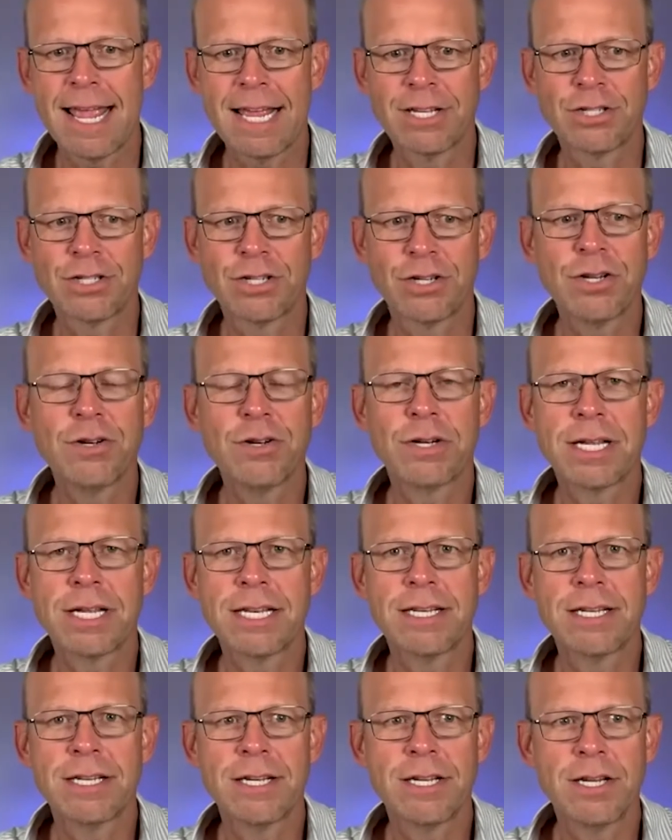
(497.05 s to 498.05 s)
And so you
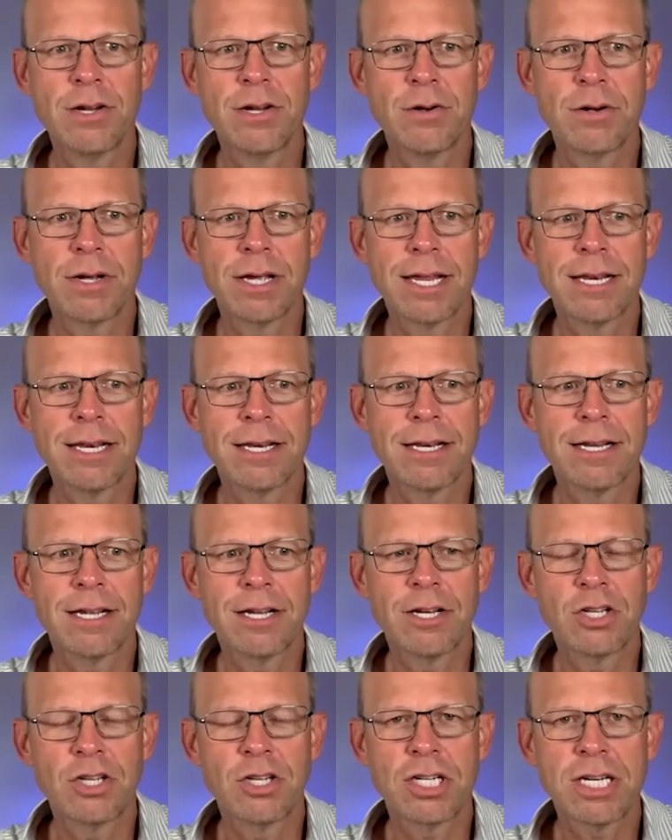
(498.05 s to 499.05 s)
can you can
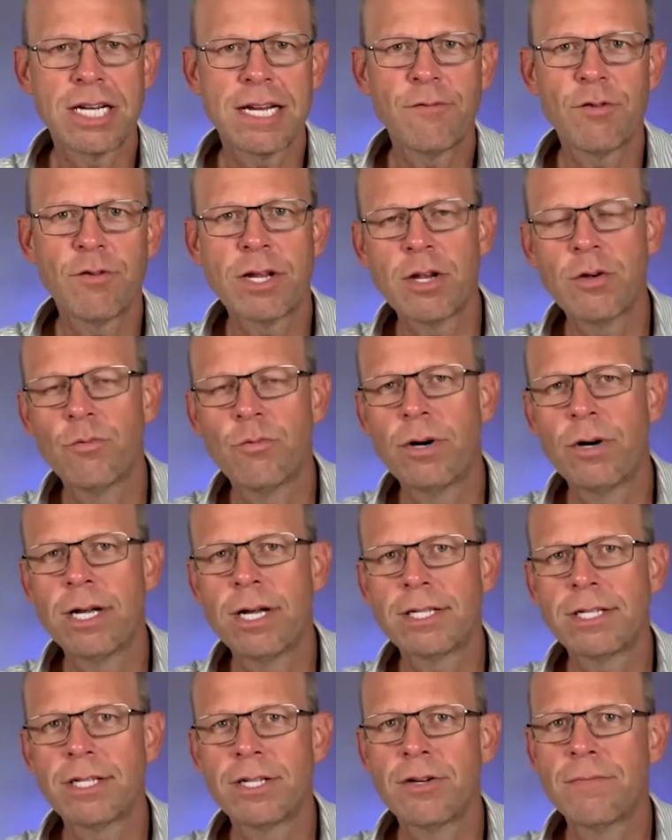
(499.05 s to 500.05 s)
achieve what you
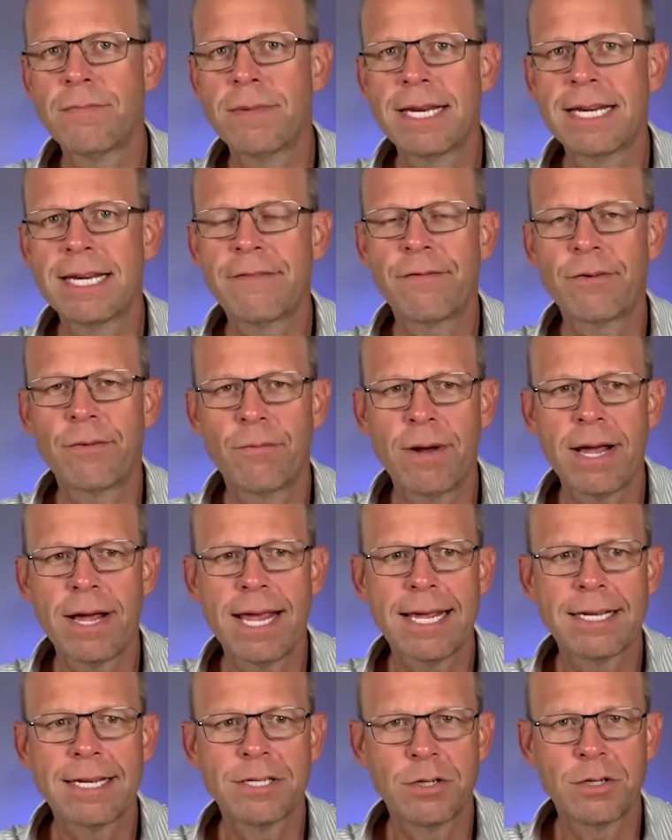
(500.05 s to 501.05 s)
want to many different
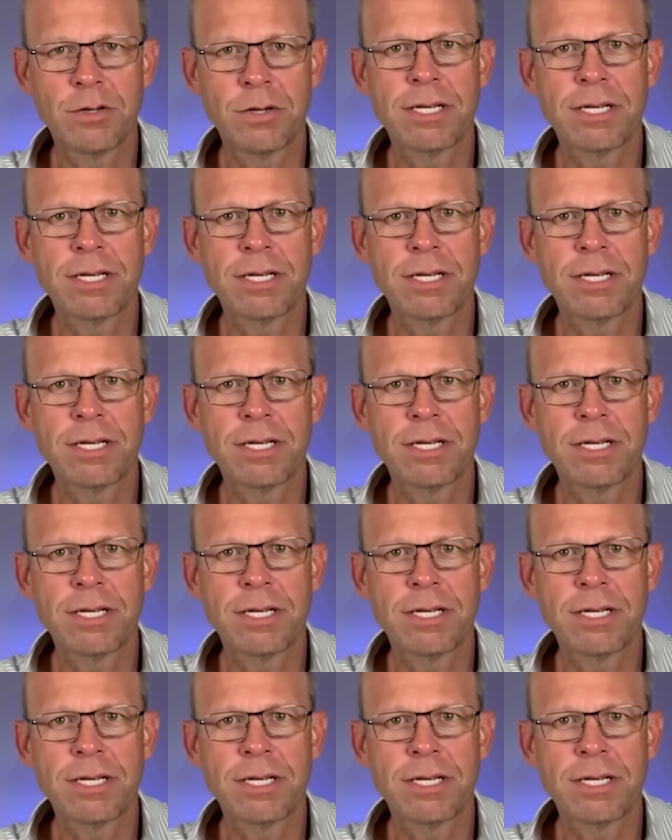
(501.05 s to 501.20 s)
ways.